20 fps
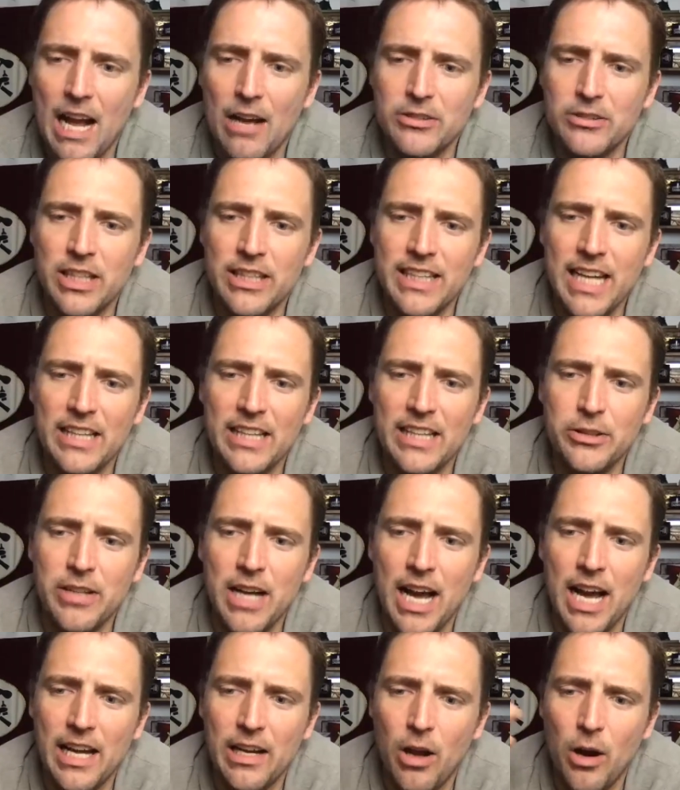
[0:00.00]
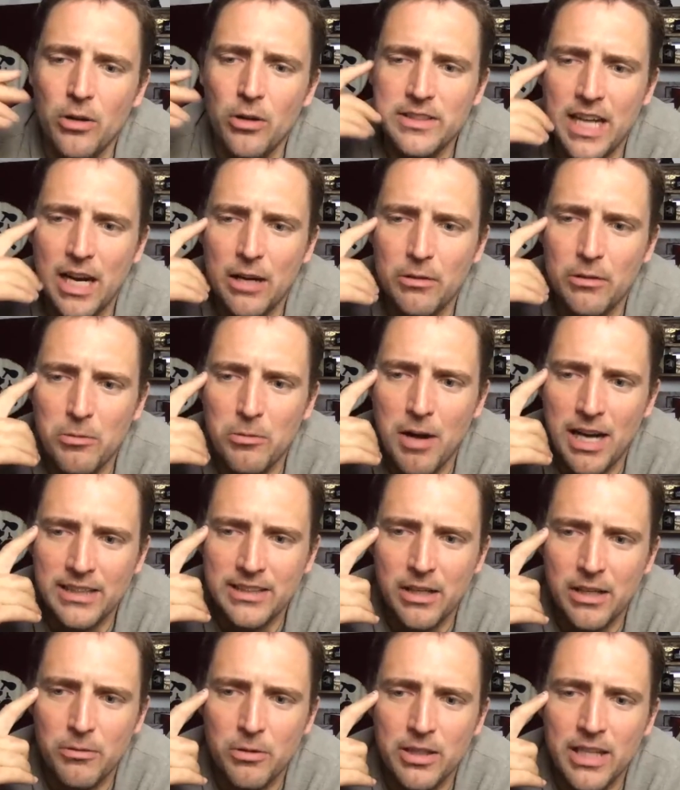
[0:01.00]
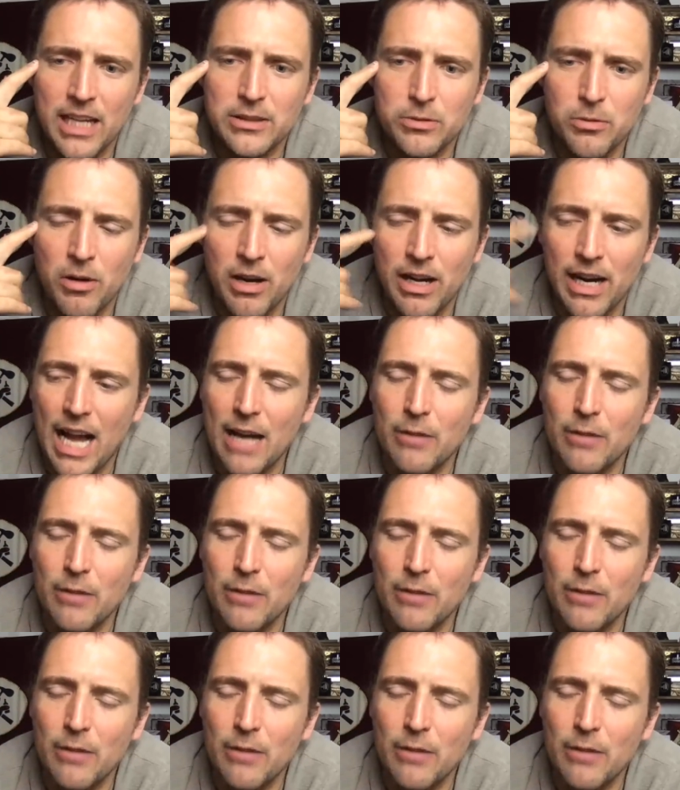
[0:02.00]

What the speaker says: was like, yeah, you got Hotel Rwanda. Well, guess what?